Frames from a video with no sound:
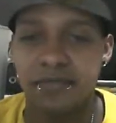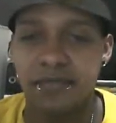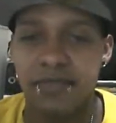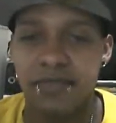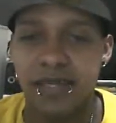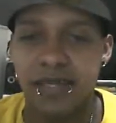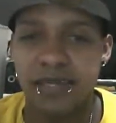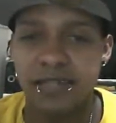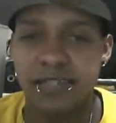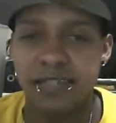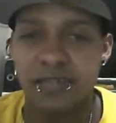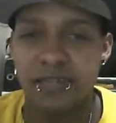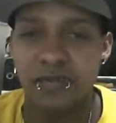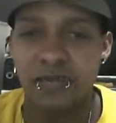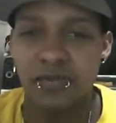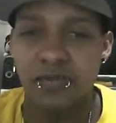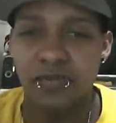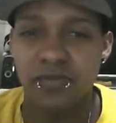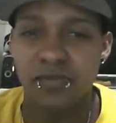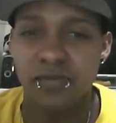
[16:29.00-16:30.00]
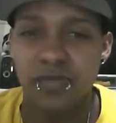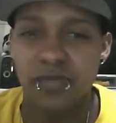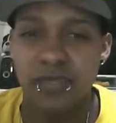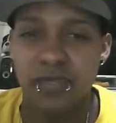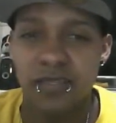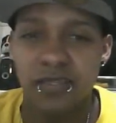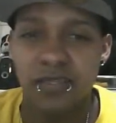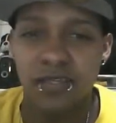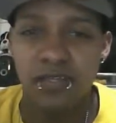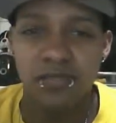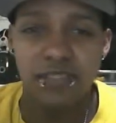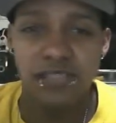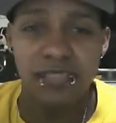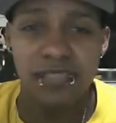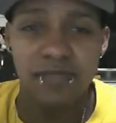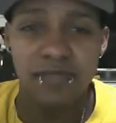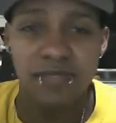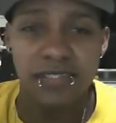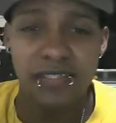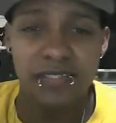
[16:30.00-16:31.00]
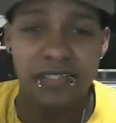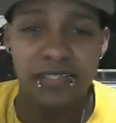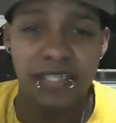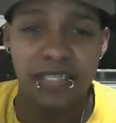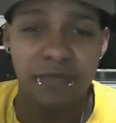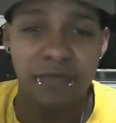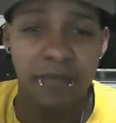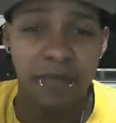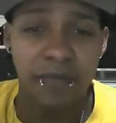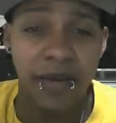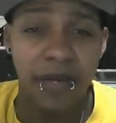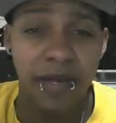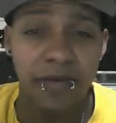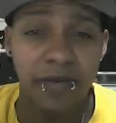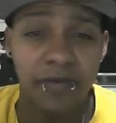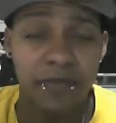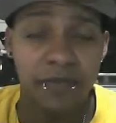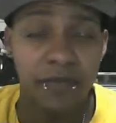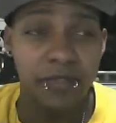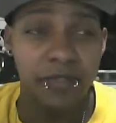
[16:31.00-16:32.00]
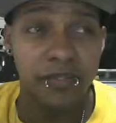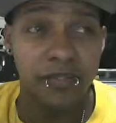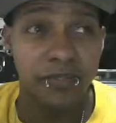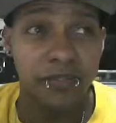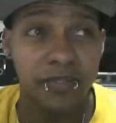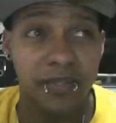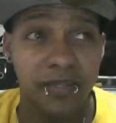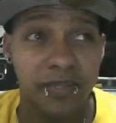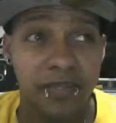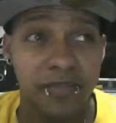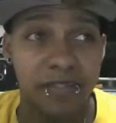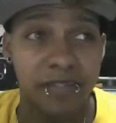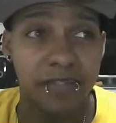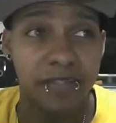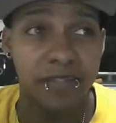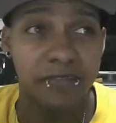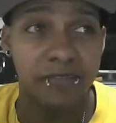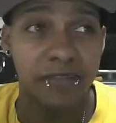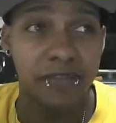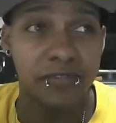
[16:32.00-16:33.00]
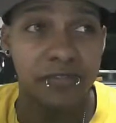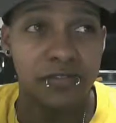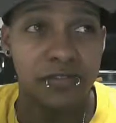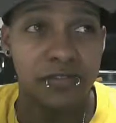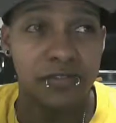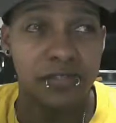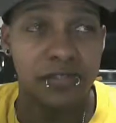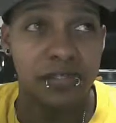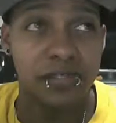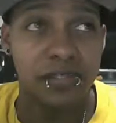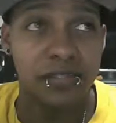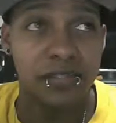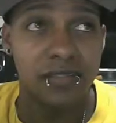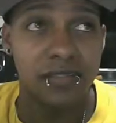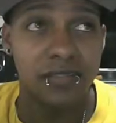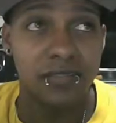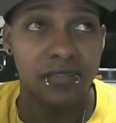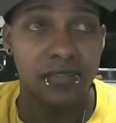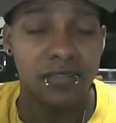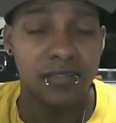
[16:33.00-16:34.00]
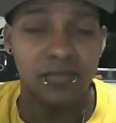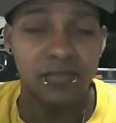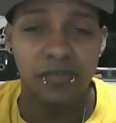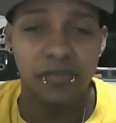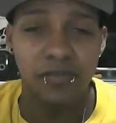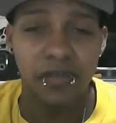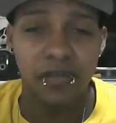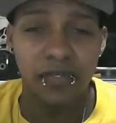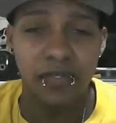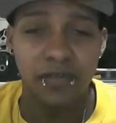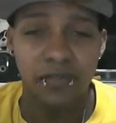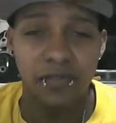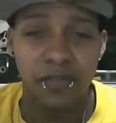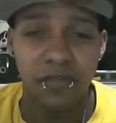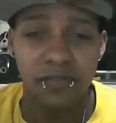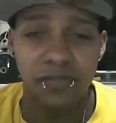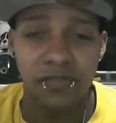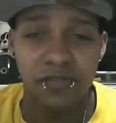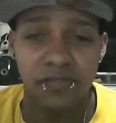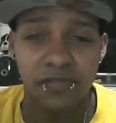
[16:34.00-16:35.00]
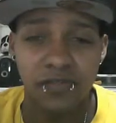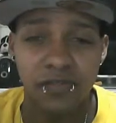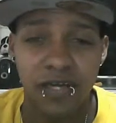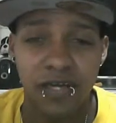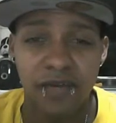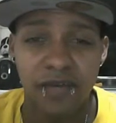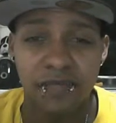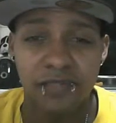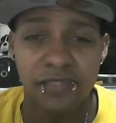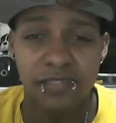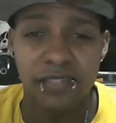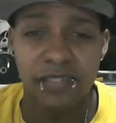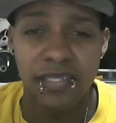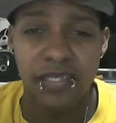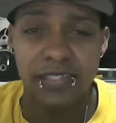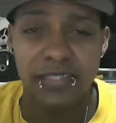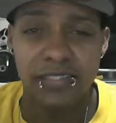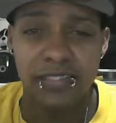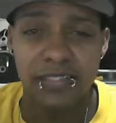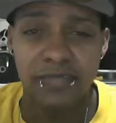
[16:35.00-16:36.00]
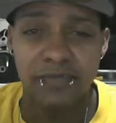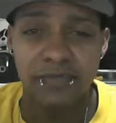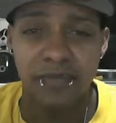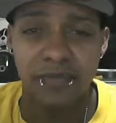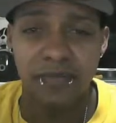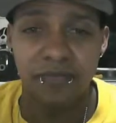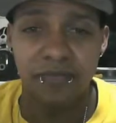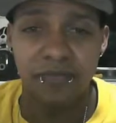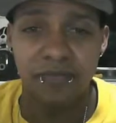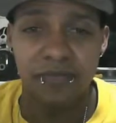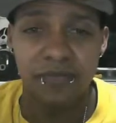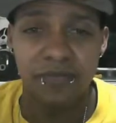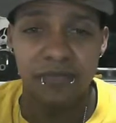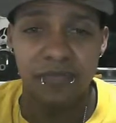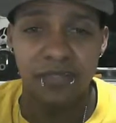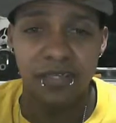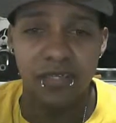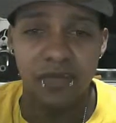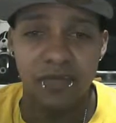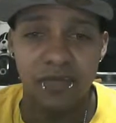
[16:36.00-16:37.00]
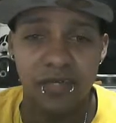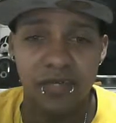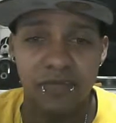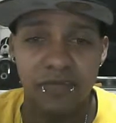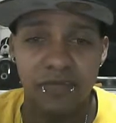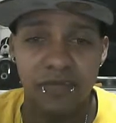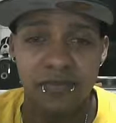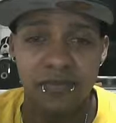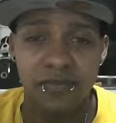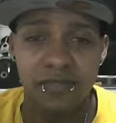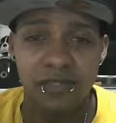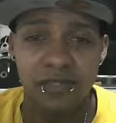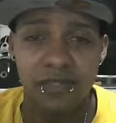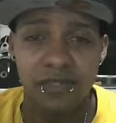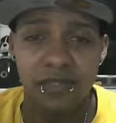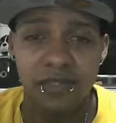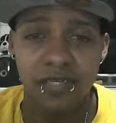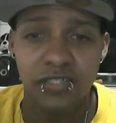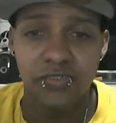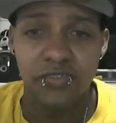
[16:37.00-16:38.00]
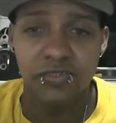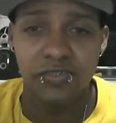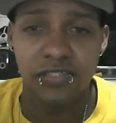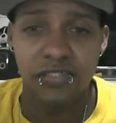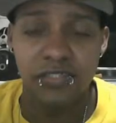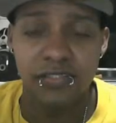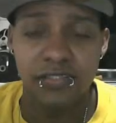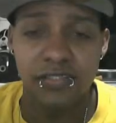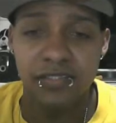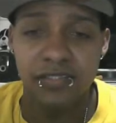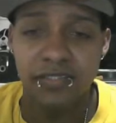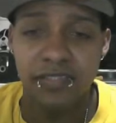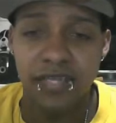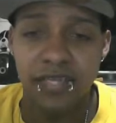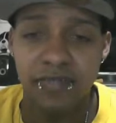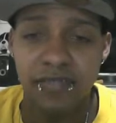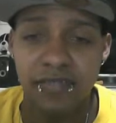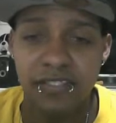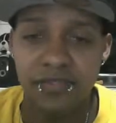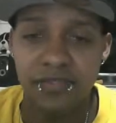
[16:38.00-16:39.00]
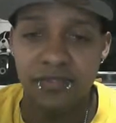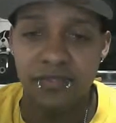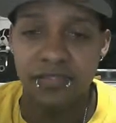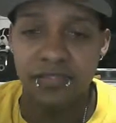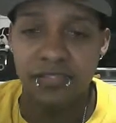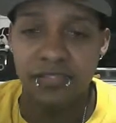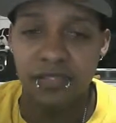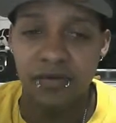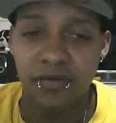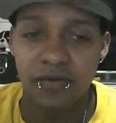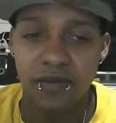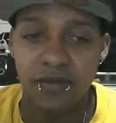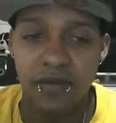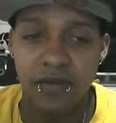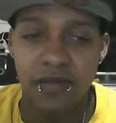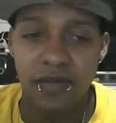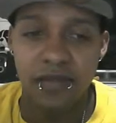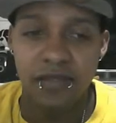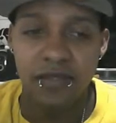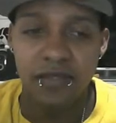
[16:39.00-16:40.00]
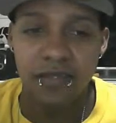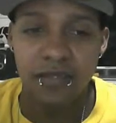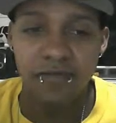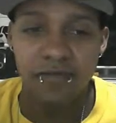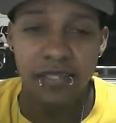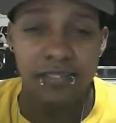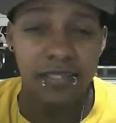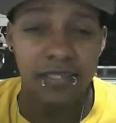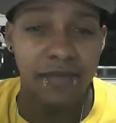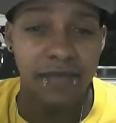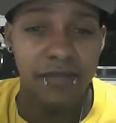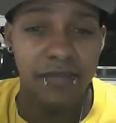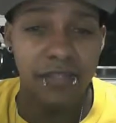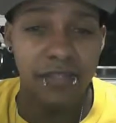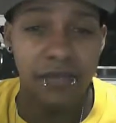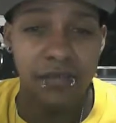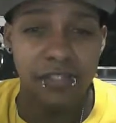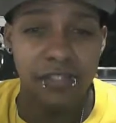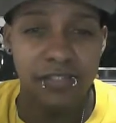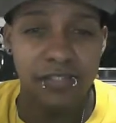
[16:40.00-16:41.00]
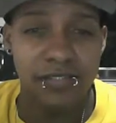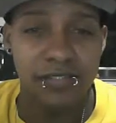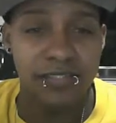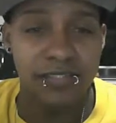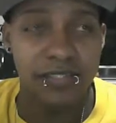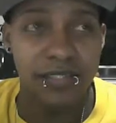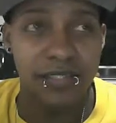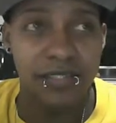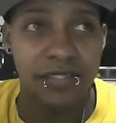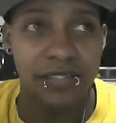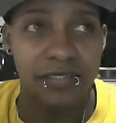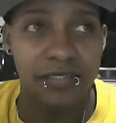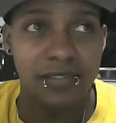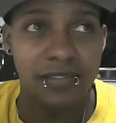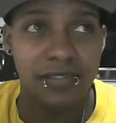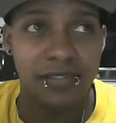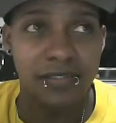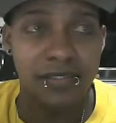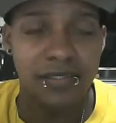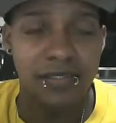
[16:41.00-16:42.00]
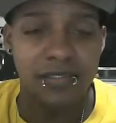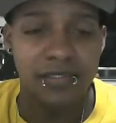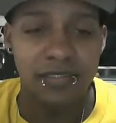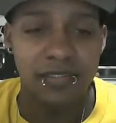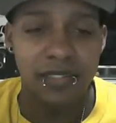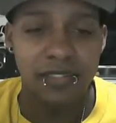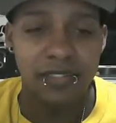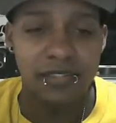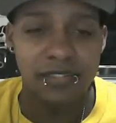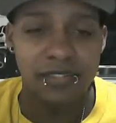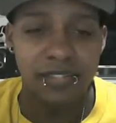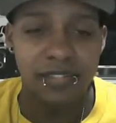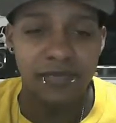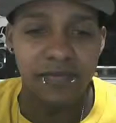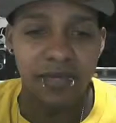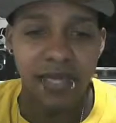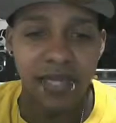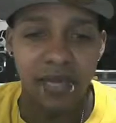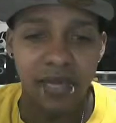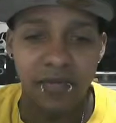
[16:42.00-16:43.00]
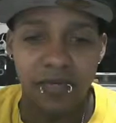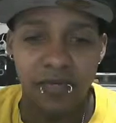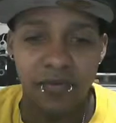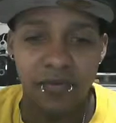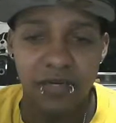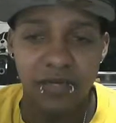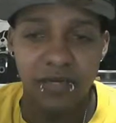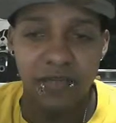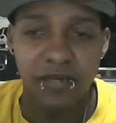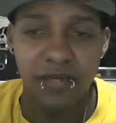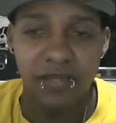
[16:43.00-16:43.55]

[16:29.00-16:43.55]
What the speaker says: Yeah, so, just some things to keep in mind when you come here to you want to convert your driver's license from, whatever country into a Japanese one. So, if you guys have any questions, yeah, just leave a comment or whatever.